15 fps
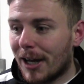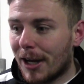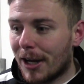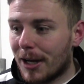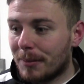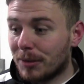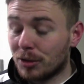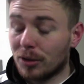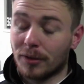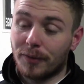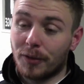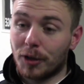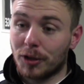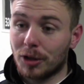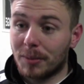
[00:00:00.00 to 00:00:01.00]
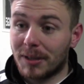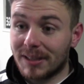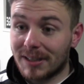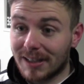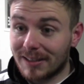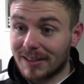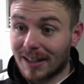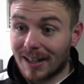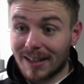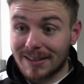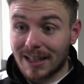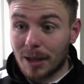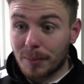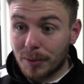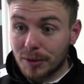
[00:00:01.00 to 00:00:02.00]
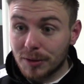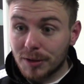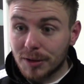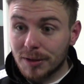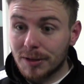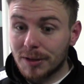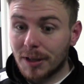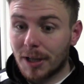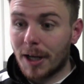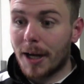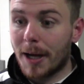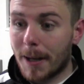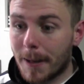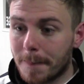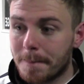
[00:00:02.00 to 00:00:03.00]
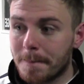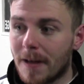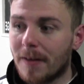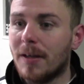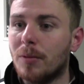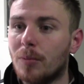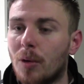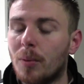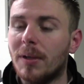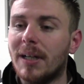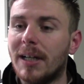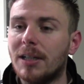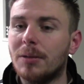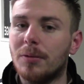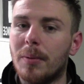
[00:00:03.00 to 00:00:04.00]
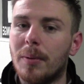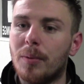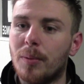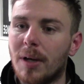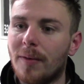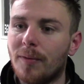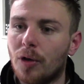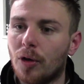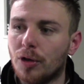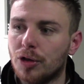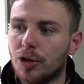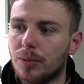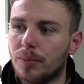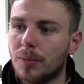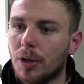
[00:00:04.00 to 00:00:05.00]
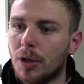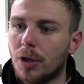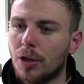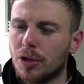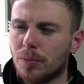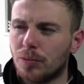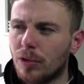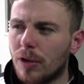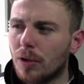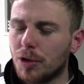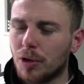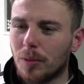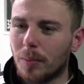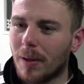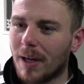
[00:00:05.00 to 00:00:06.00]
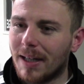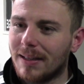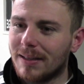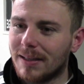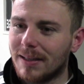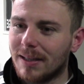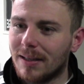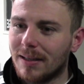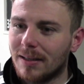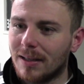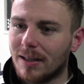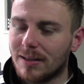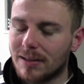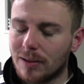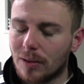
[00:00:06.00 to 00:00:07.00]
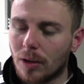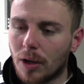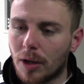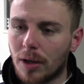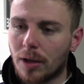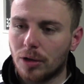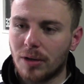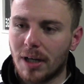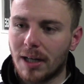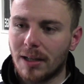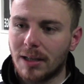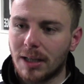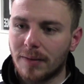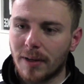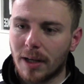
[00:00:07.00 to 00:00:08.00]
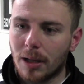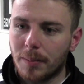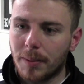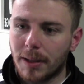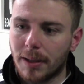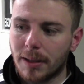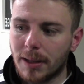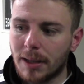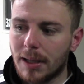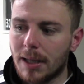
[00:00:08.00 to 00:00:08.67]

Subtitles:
It's not the first time this season that has happened. I think what we need to remember, we have got some real young players here that are still learning the trade and developing.